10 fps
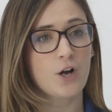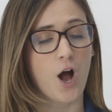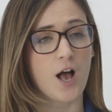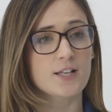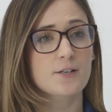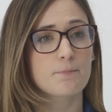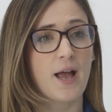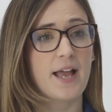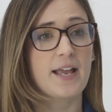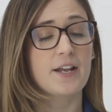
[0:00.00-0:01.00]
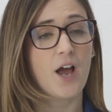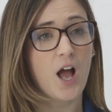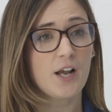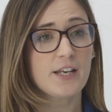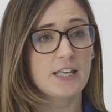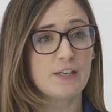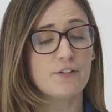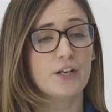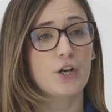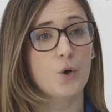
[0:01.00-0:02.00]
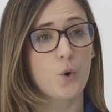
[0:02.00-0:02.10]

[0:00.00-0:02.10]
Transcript: caused by an uneven